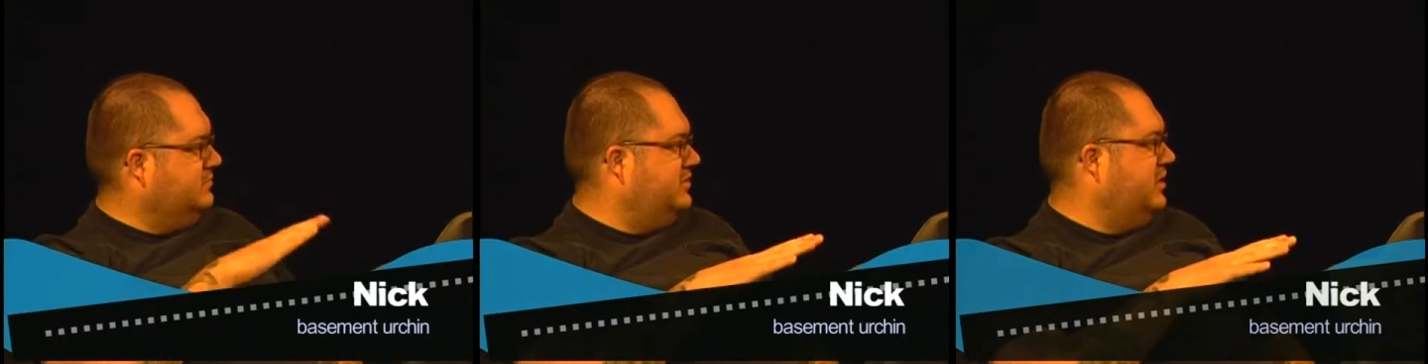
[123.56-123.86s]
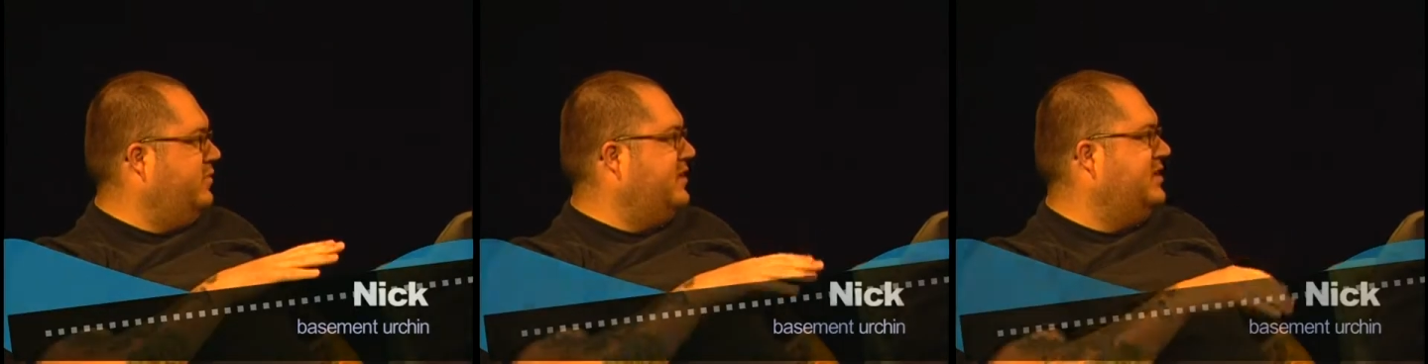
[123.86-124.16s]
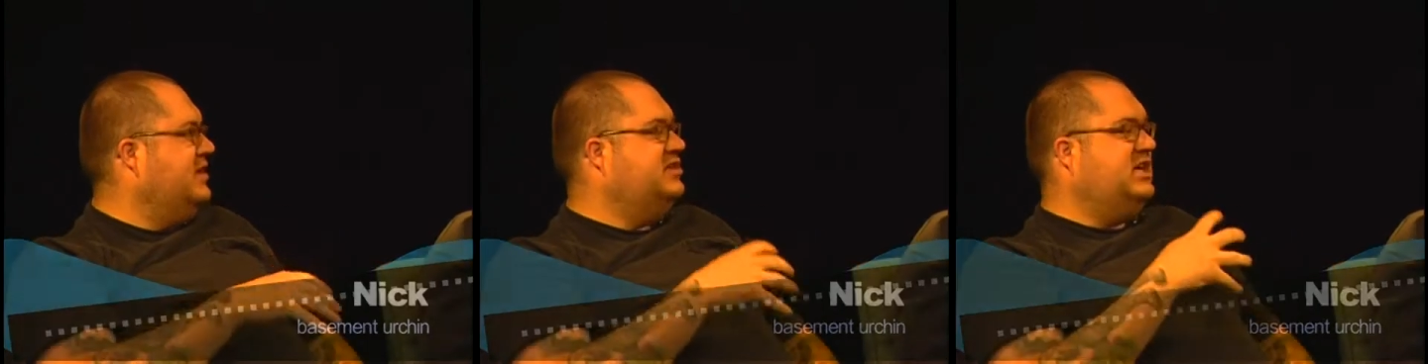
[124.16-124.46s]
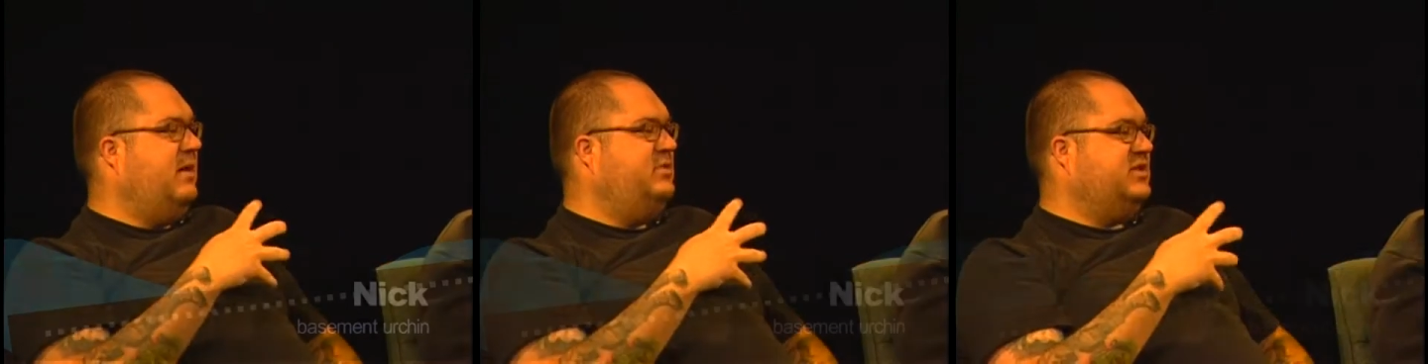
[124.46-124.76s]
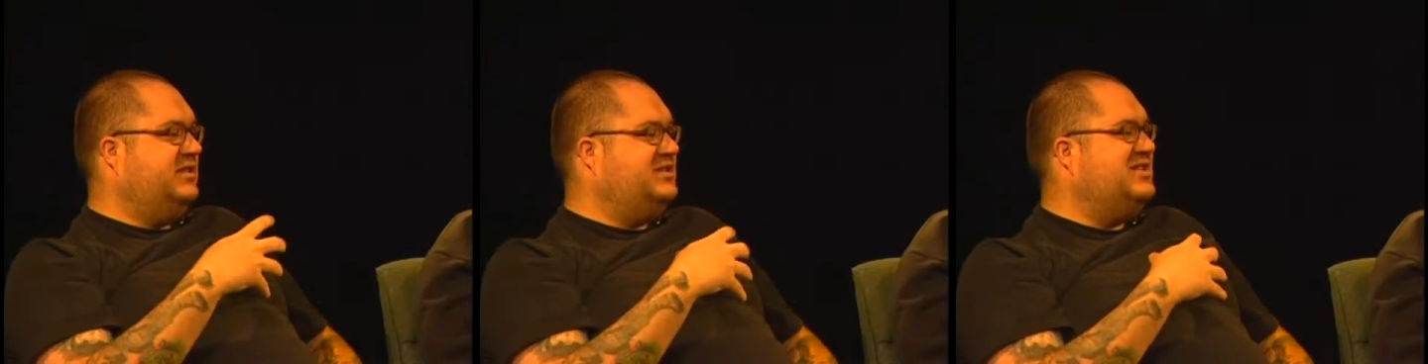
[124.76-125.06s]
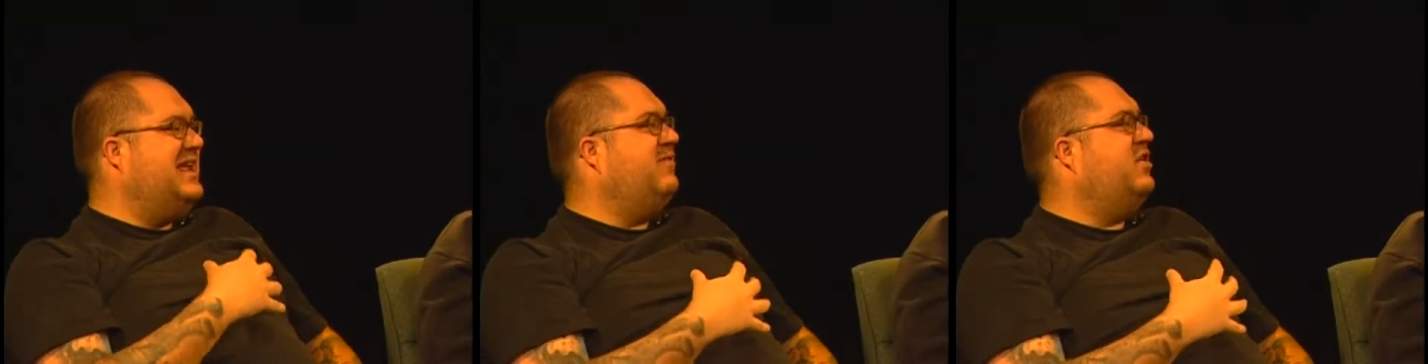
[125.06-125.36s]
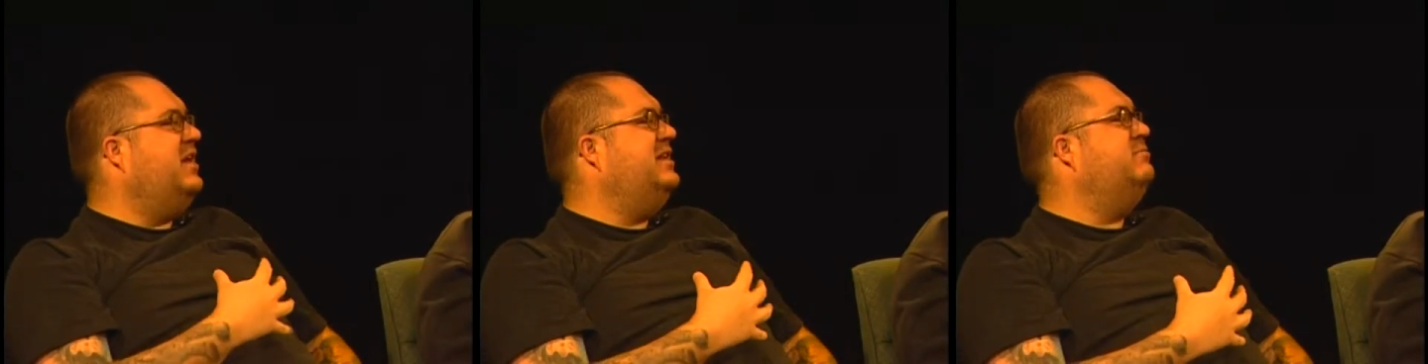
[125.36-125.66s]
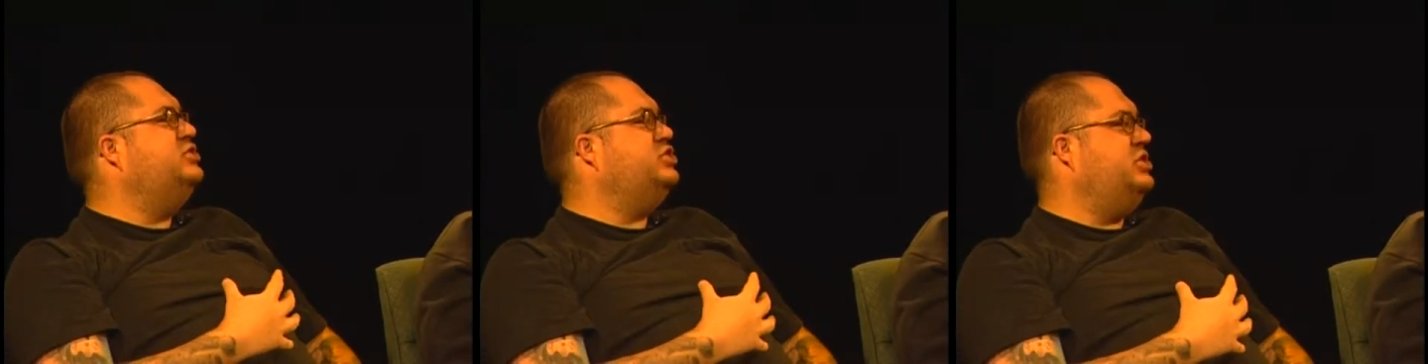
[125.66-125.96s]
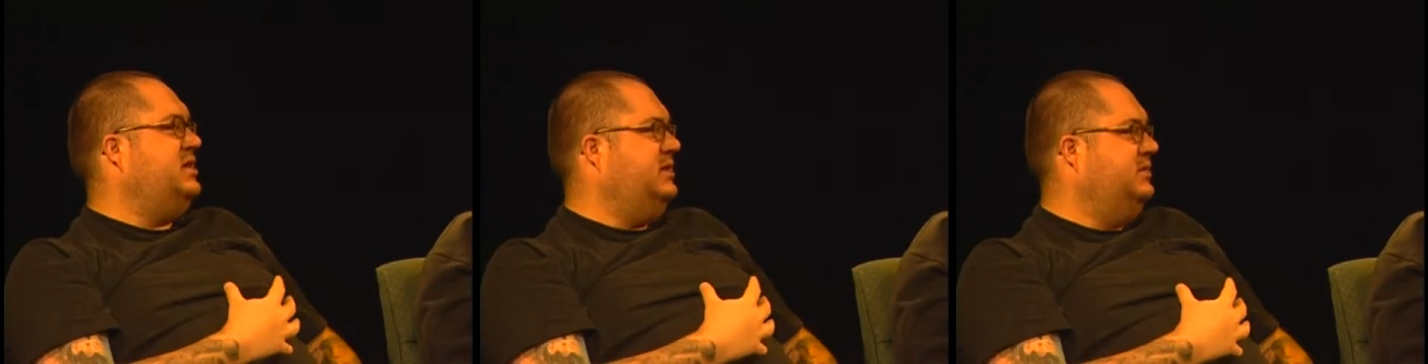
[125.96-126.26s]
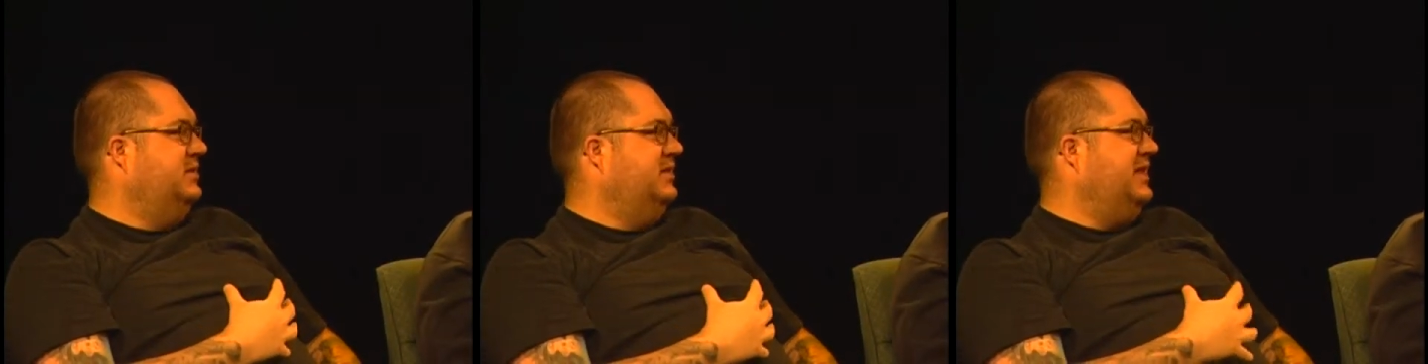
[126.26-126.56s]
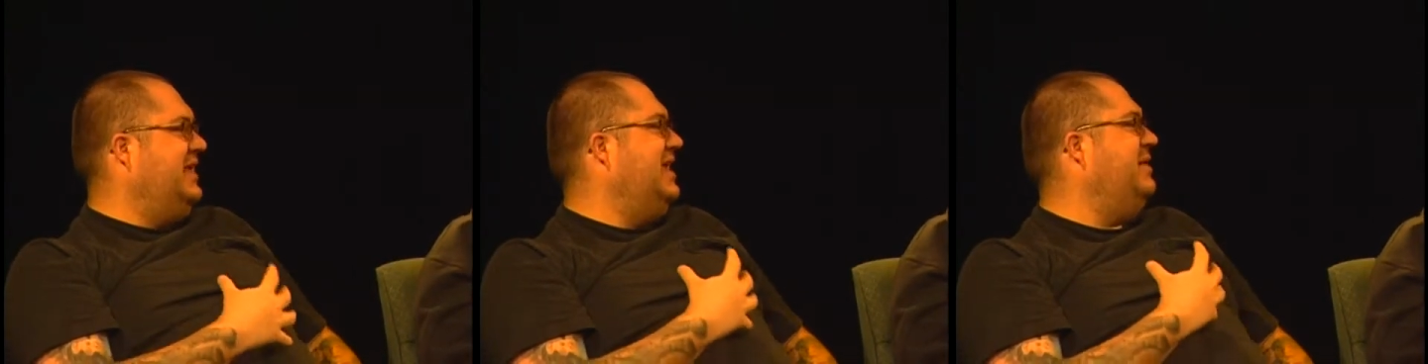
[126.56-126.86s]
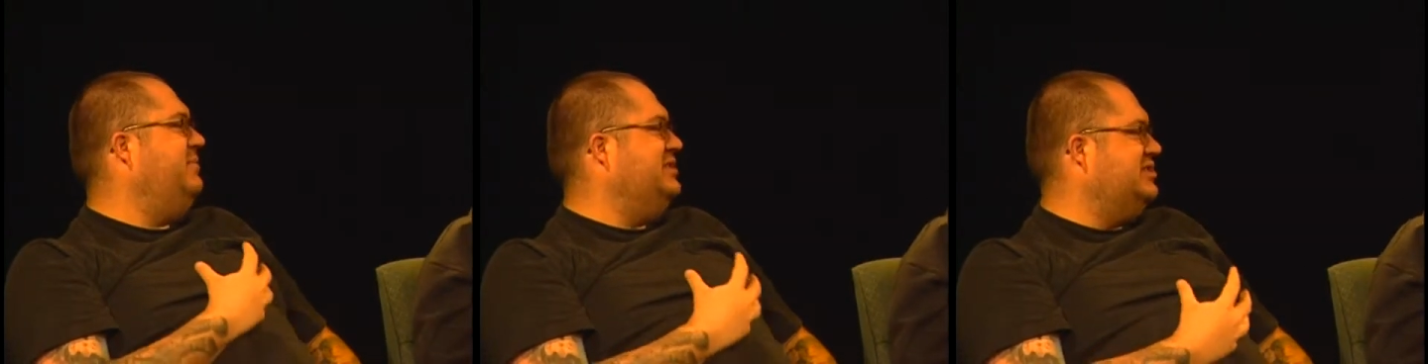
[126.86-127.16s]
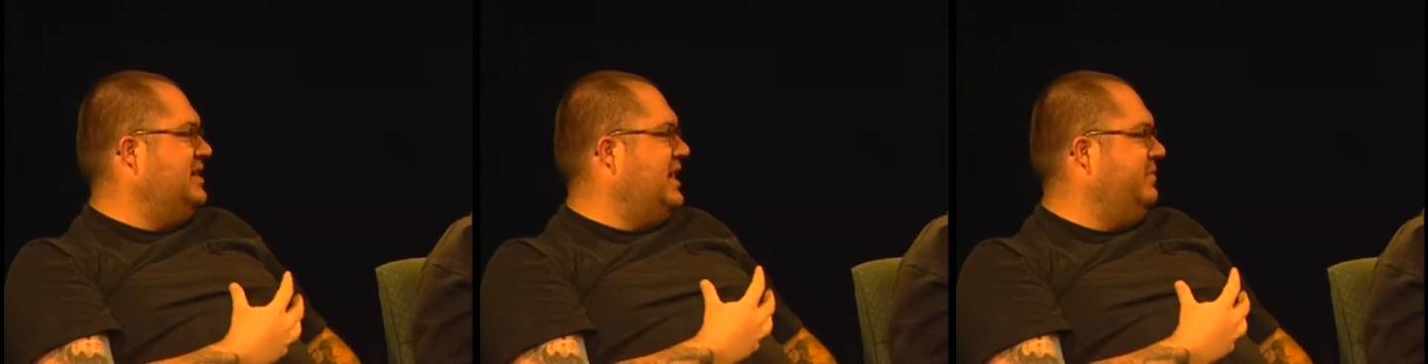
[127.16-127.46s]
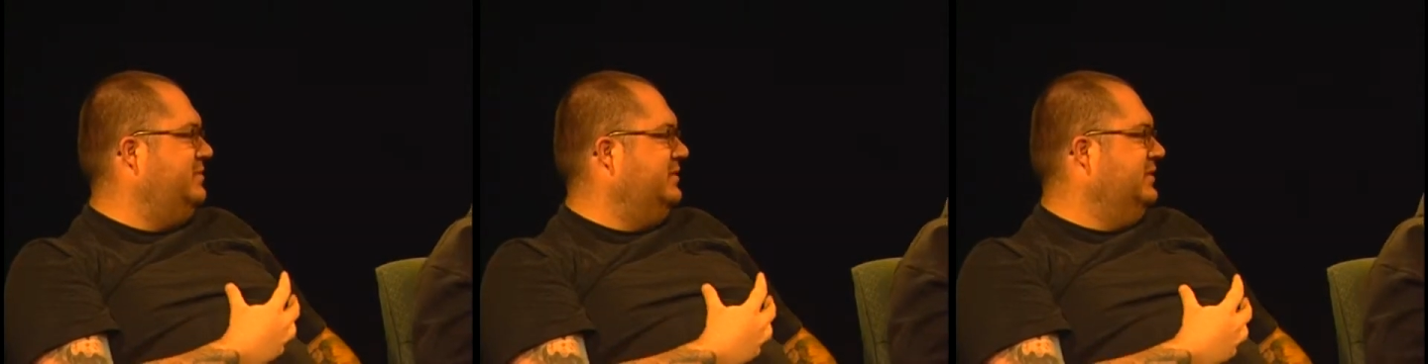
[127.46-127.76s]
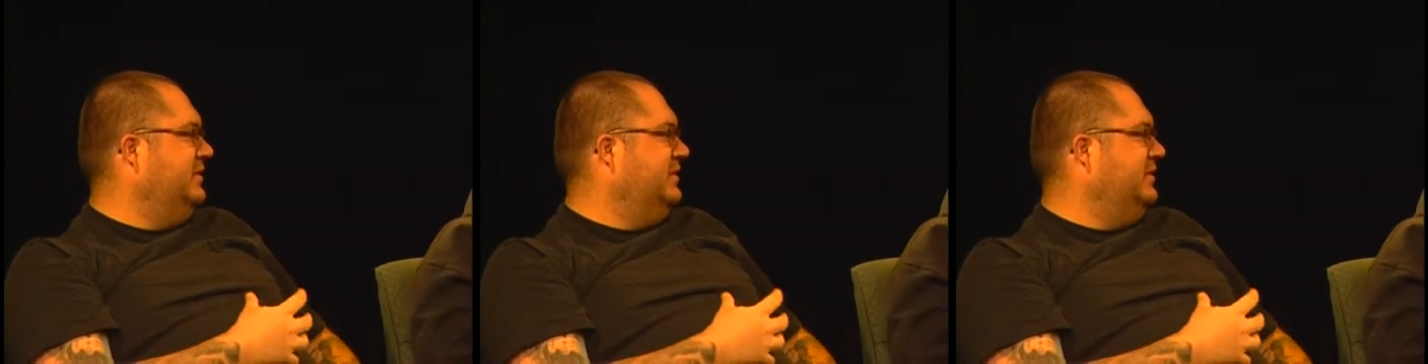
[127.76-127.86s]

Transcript: done with it. Zombies are like this never-ending machine. They can't be stopped.